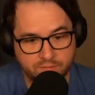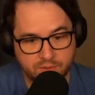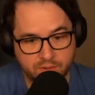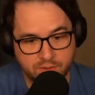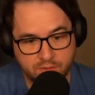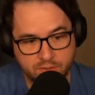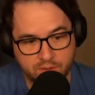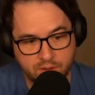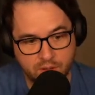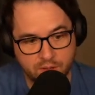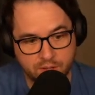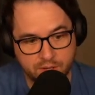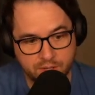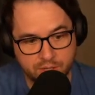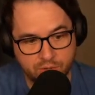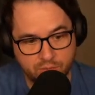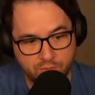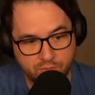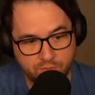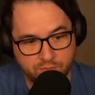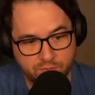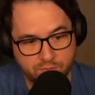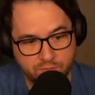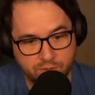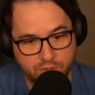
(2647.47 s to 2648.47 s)
call it a
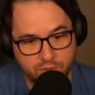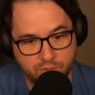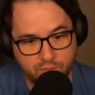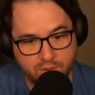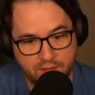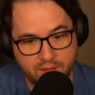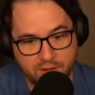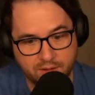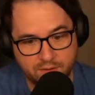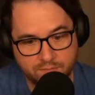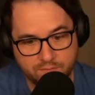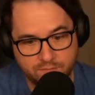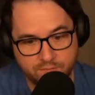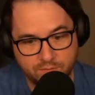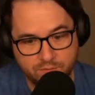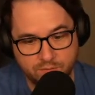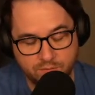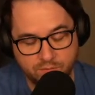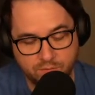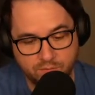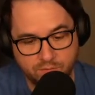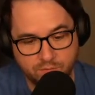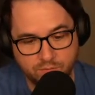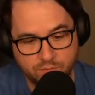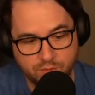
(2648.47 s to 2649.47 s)
U8 if
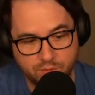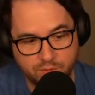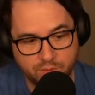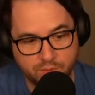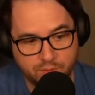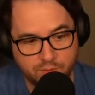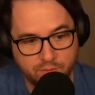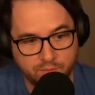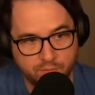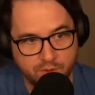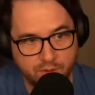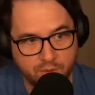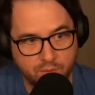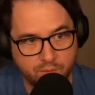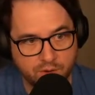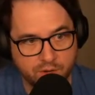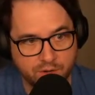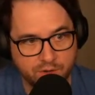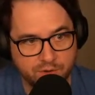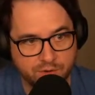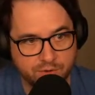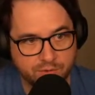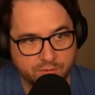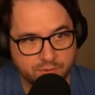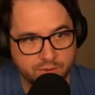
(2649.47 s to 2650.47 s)
we really wanted to.